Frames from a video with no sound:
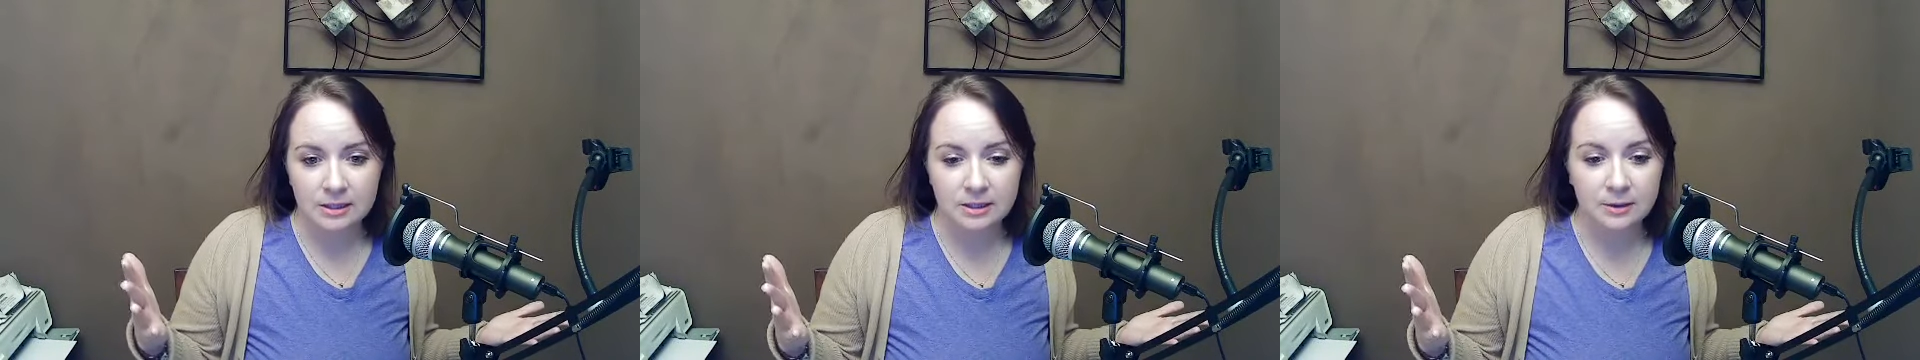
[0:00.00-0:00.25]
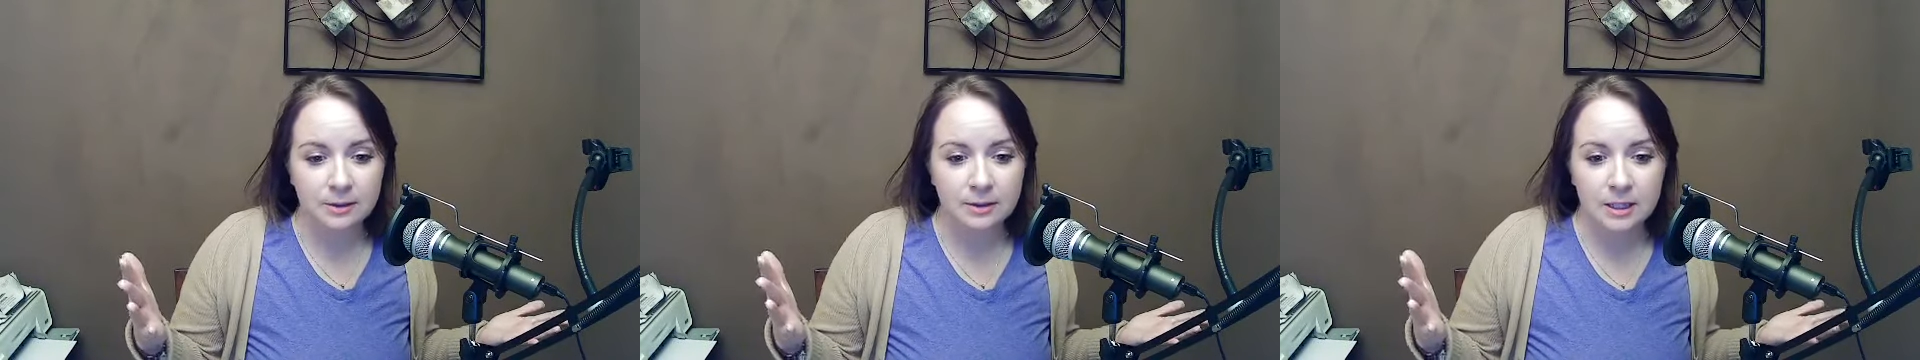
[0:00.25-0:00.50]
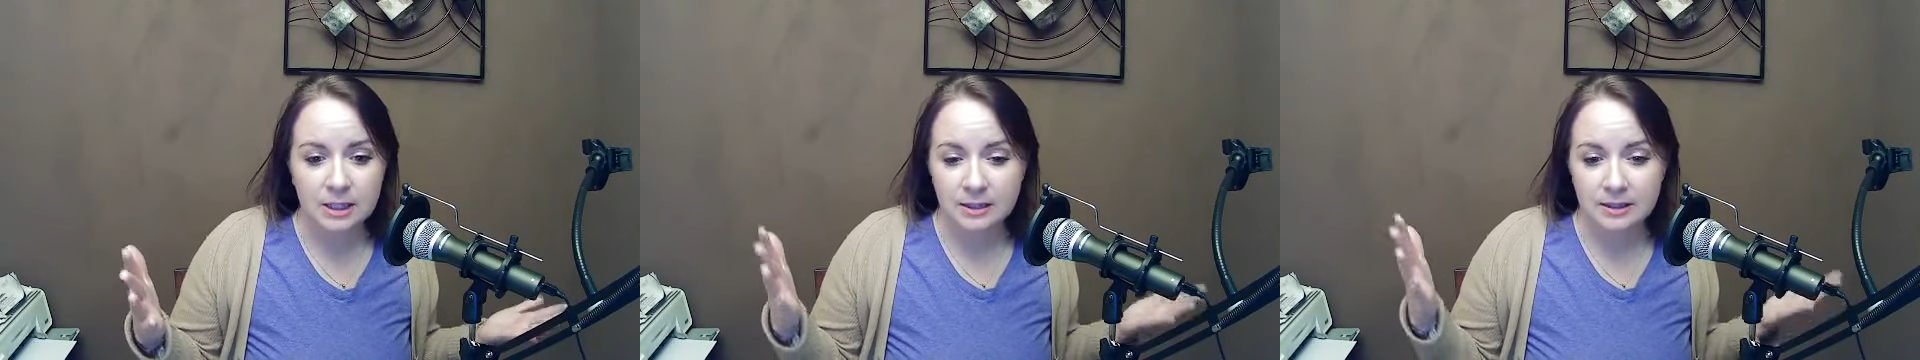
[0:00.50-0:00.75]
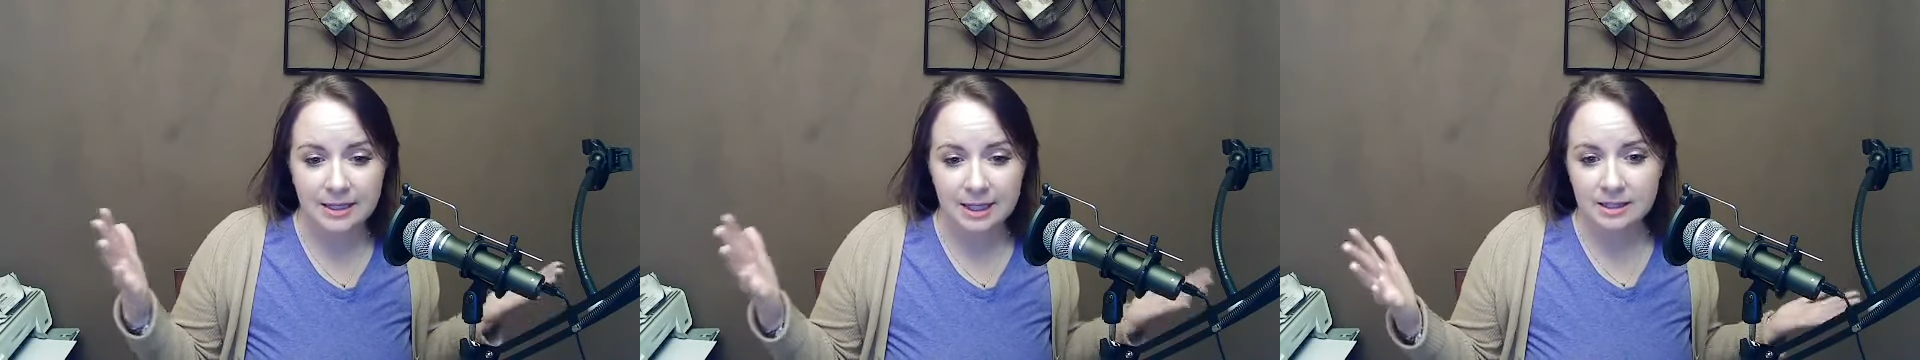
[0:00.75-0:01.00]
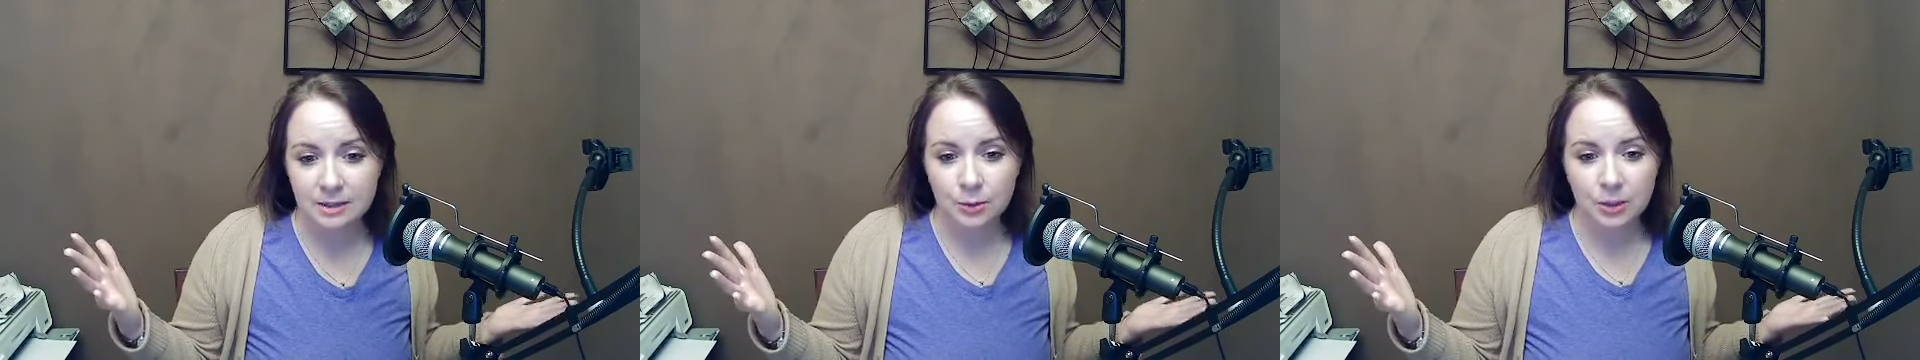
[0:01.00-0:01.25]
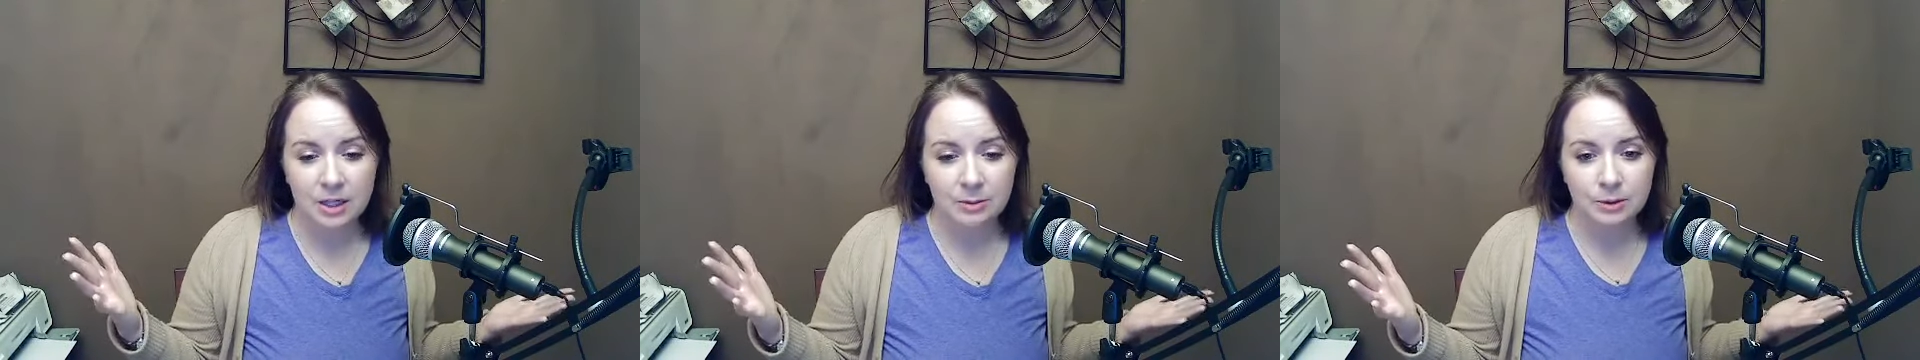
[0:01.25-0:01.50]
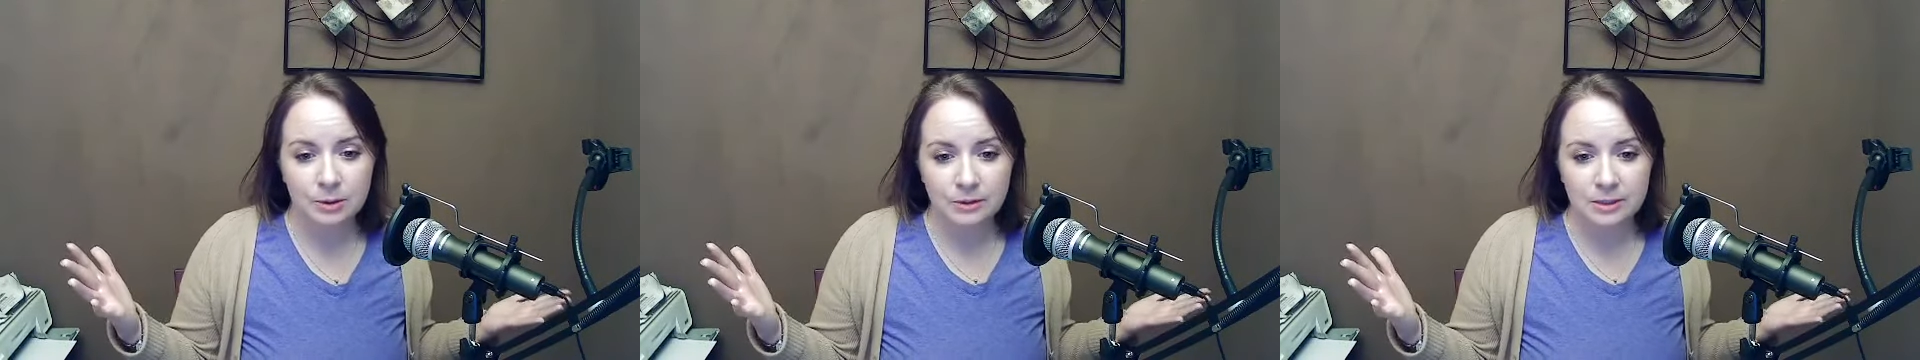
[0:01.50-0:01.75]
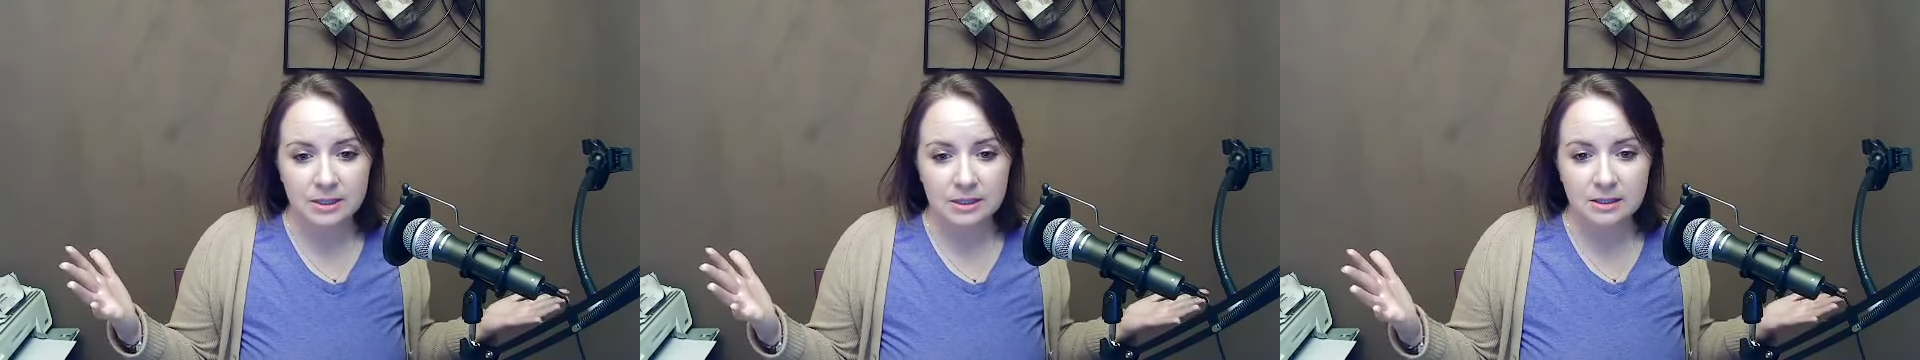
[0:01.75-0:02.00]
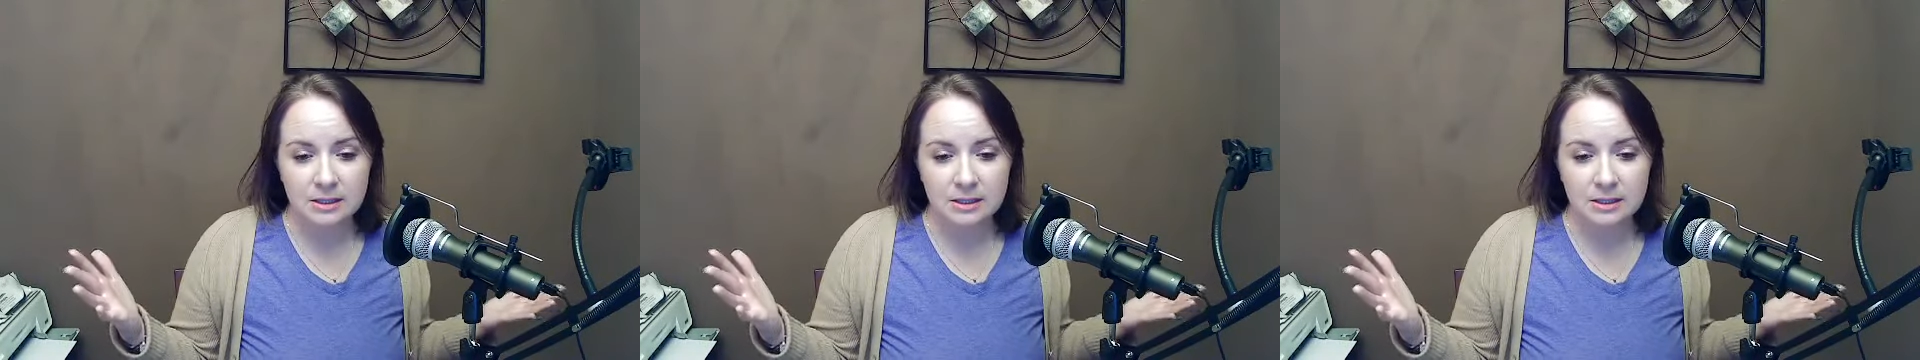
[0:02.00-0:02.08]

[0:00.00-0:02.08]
So uh, you text the word hypnosis